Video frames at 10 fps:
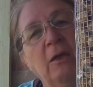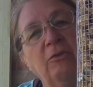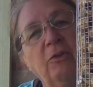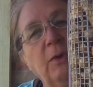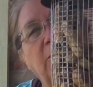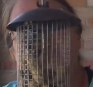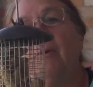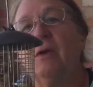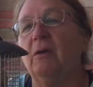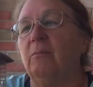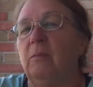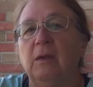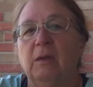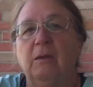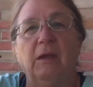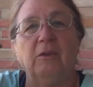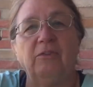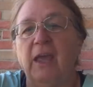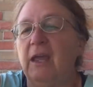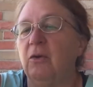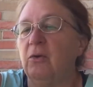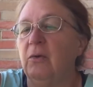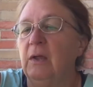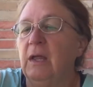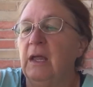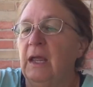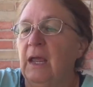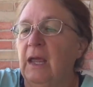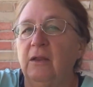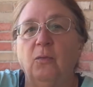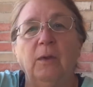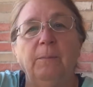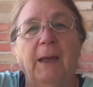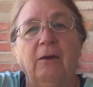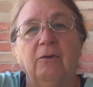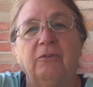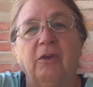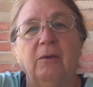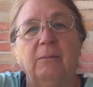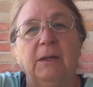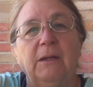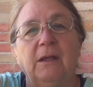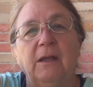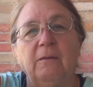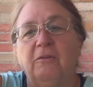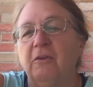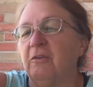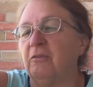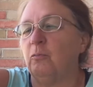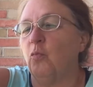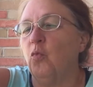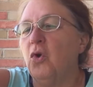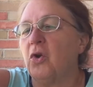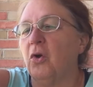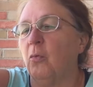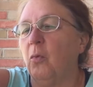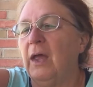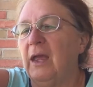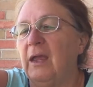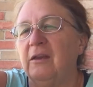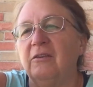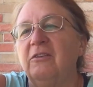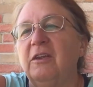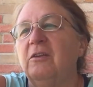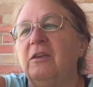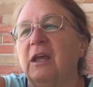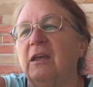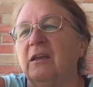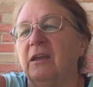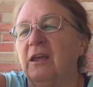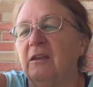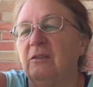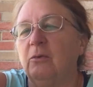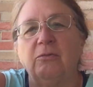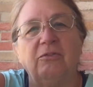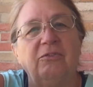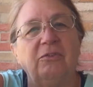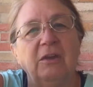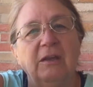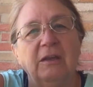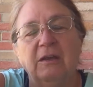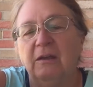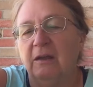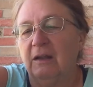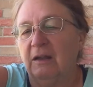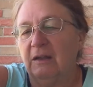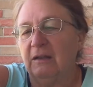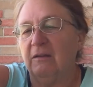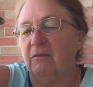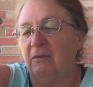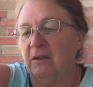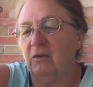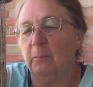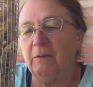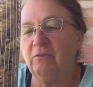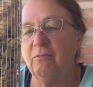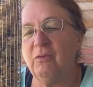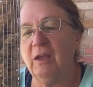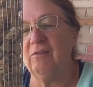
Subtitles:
it's a nice hanger, and the woodpeckers come in, they just work away until they can get those little bits of nuts out